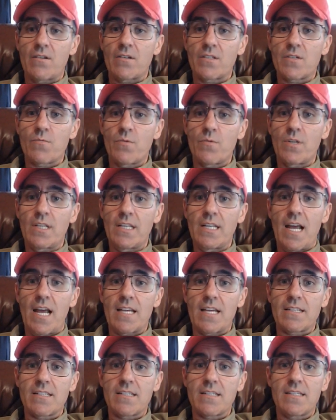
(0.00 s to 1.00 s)
It's really
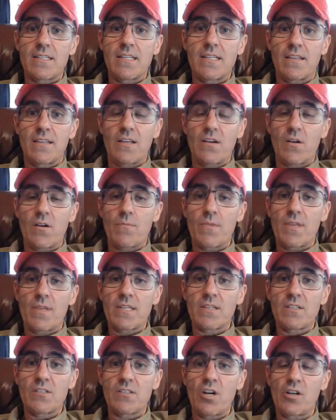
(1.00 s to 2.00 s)
nice to see Ethereum.
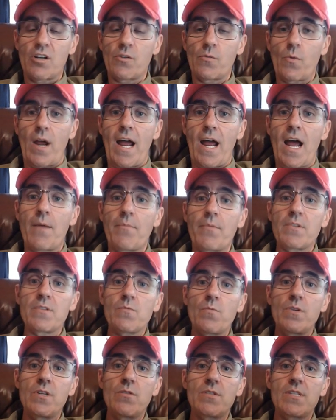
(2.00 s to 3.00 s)
This is generally what happens
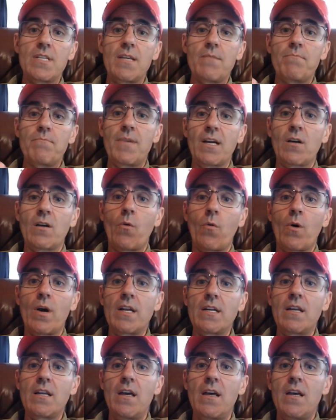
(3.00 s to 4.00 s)
when you see
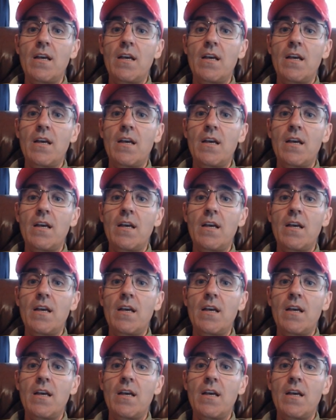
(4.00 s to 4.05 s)
Bitcoin